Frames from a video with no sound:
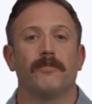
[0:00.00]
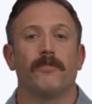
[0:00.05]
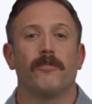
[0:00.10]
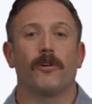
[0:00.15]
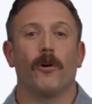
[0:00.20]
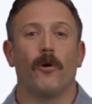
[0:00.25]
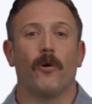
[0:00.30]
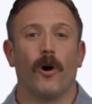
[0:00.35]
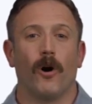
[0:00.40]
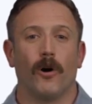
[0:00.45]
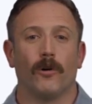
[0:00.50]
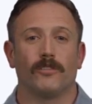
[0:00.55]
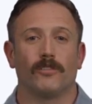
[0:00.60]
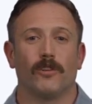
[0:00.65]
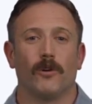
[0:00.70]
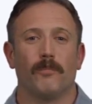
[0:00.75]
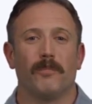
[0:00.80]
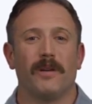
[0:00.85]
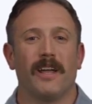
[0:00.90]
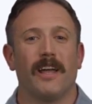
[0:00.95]
You'll
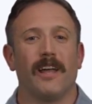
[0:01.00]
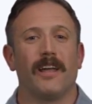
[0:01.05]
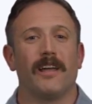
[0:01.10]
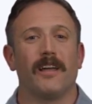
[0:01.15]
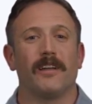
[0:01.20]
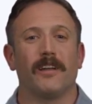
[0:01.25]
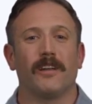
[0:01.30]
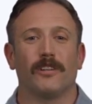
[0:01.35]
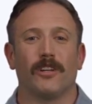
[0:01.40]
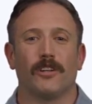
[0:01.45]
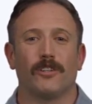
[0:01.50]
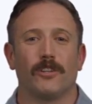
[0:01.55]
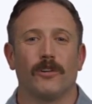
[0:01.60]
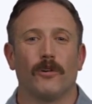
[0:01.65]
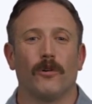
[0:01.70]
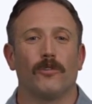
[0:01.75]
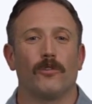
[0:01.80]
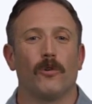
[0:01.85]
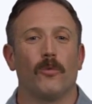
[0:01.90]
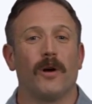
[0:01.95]
also pay an
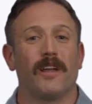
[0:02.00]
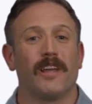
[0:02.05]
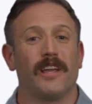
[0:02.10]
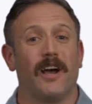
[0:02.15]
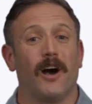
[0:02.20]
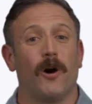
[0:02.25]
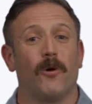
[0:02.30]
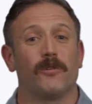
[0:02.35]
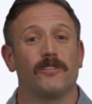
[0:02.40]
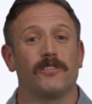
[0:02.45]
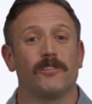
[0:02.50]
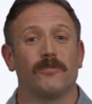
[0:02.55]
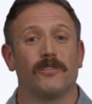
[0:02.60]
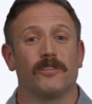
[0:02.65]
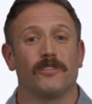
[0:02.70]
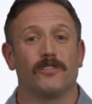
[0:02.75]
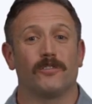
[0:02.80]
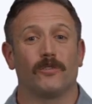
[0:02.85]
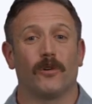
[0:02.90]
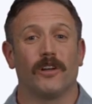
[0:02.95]
additional 20 hours of
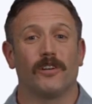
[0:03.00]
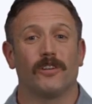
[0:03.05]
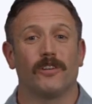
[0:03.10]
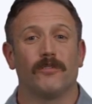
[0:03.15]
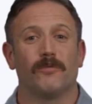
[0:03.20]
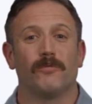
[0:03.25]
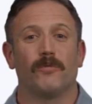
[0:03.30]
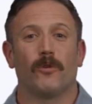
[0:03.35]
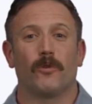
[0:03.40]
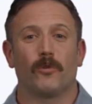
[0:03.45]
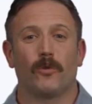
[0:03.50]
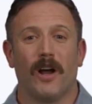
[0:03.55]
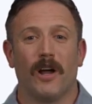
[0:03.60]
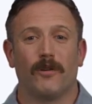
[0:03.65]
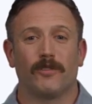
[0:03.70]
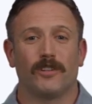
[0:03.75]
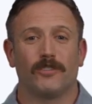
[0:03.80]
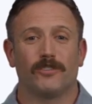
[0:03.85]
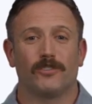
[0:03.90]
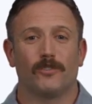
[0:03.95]
instruction for
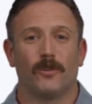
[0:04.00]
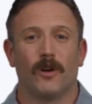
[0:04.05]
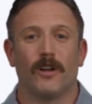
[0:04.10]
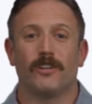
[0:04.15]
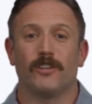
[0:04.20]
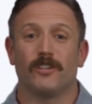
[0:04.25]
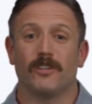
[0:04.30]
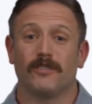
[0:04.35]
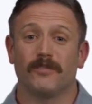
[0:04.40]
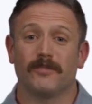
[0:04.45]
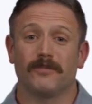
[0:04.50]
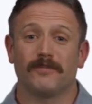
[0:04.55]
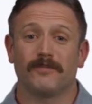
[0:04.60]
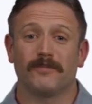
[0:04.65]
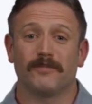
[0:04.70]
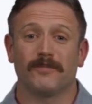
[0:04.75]
ground instruction.